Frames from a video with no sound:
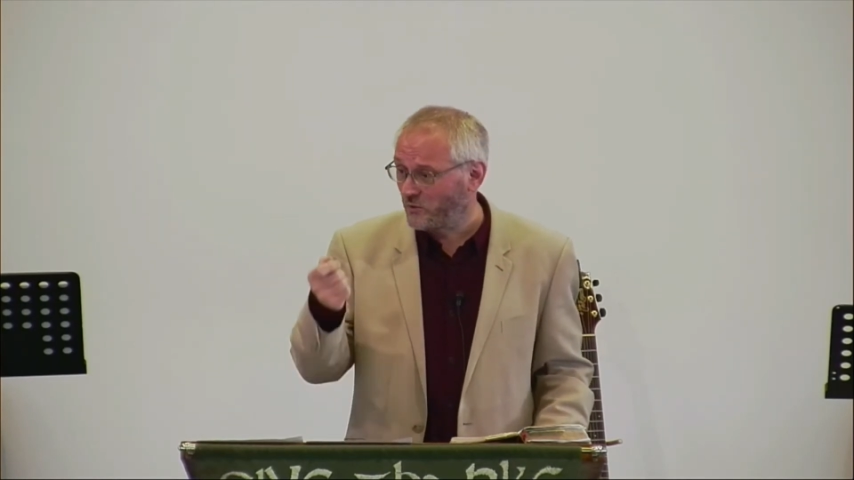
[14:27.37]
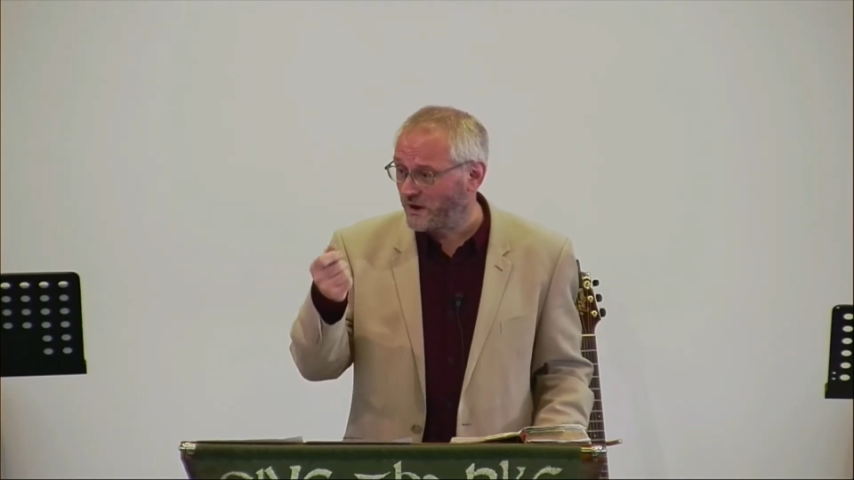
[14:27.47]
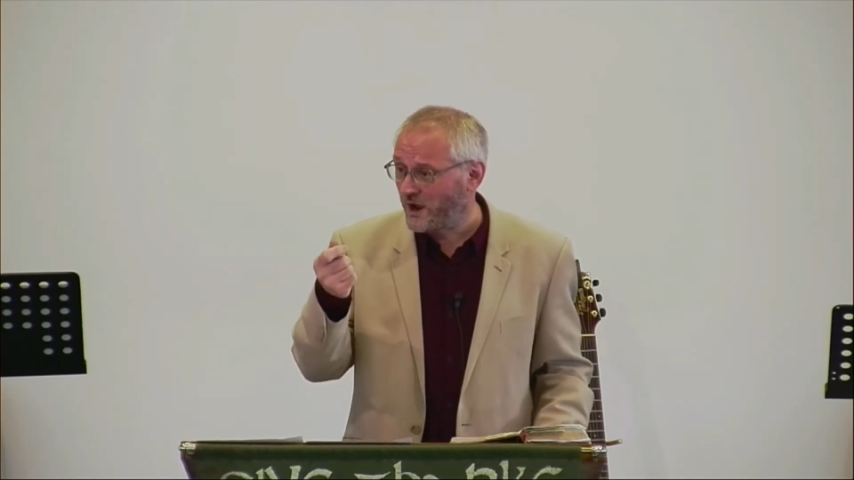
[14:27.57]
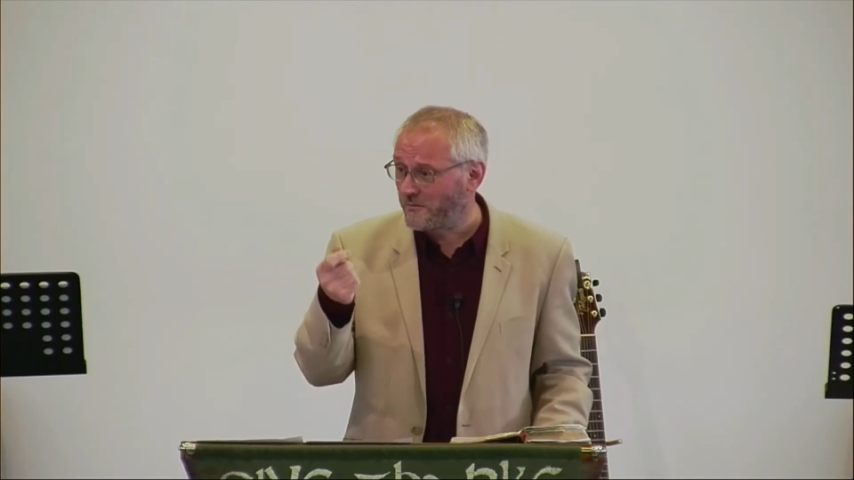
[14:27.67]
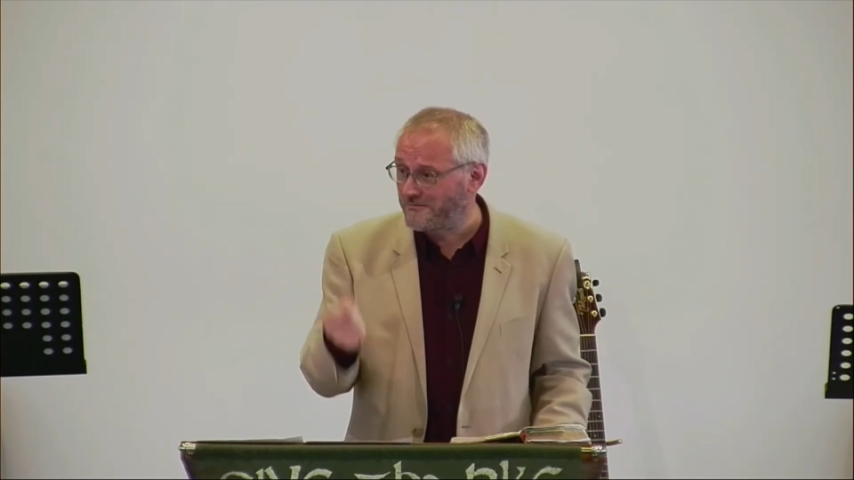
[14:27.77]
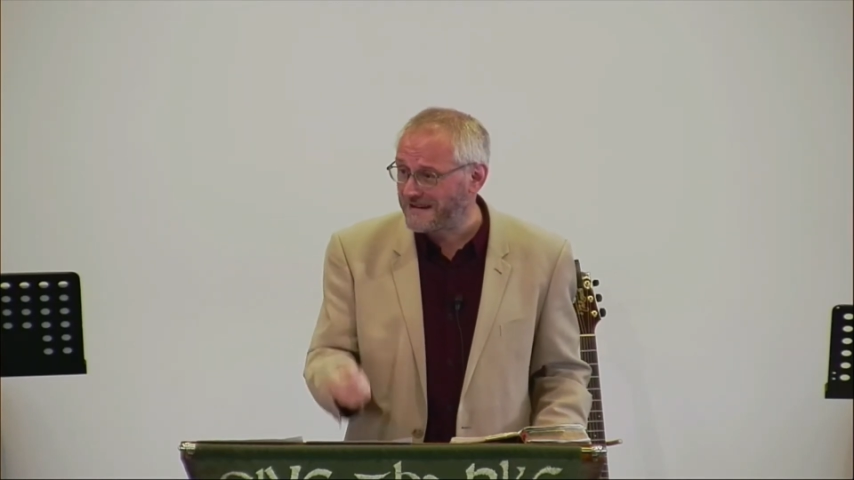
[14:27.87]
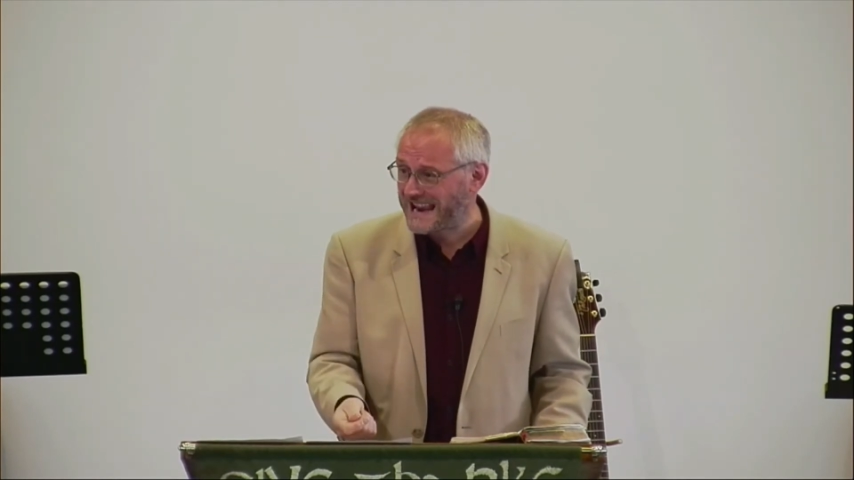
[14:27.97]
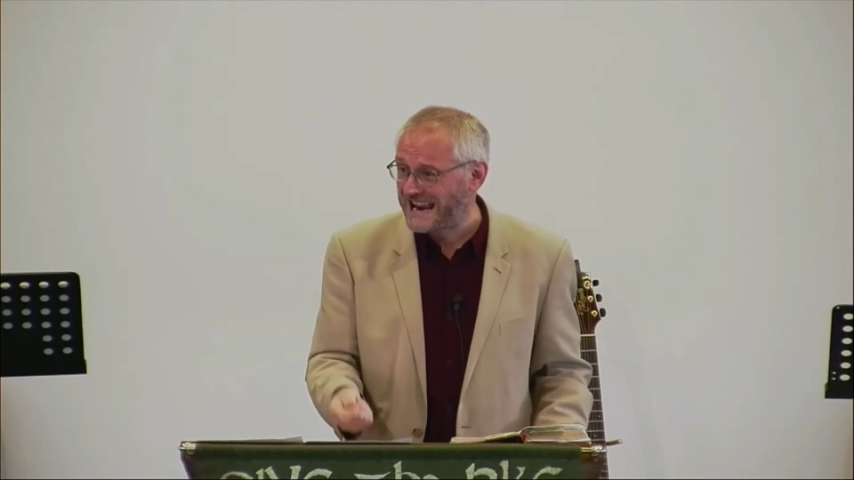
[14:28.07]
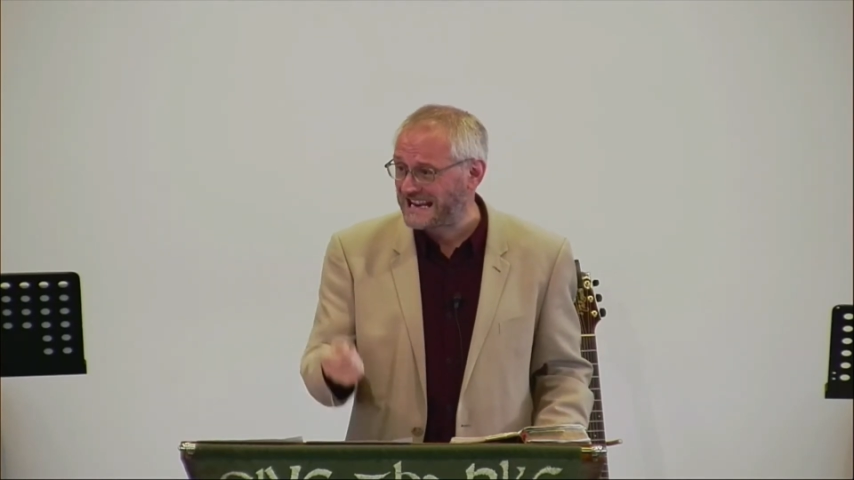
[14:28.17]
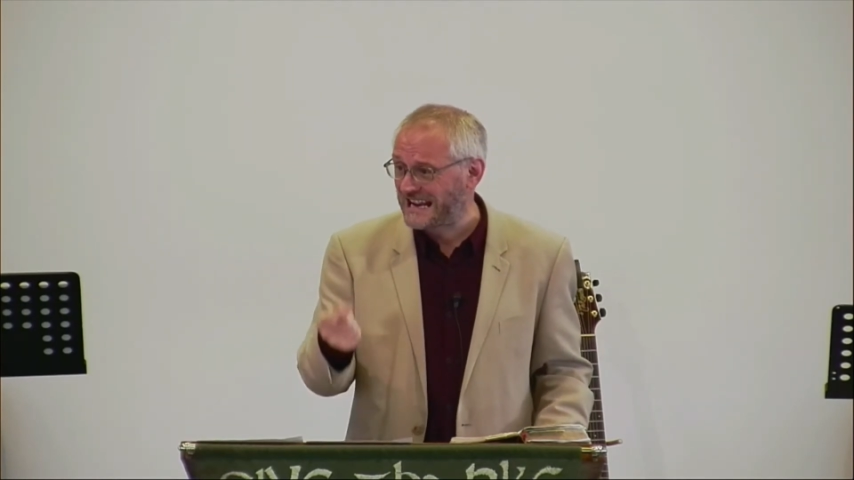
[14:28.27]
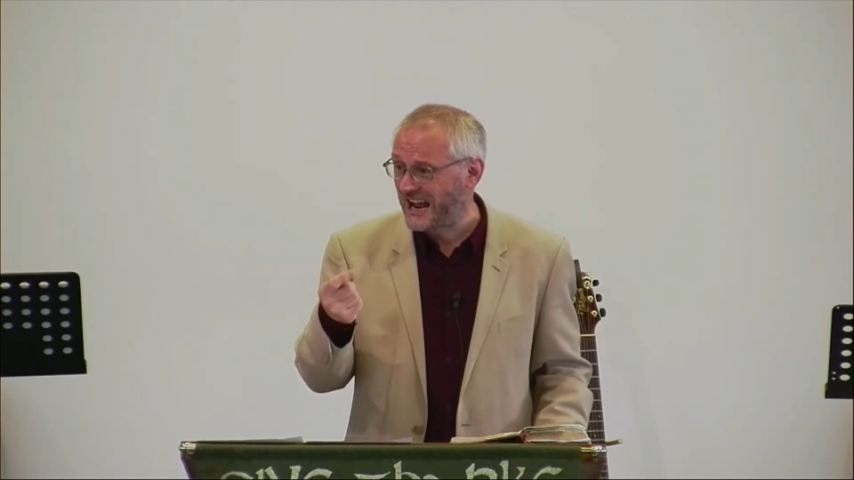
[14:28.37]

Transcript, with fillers: we are made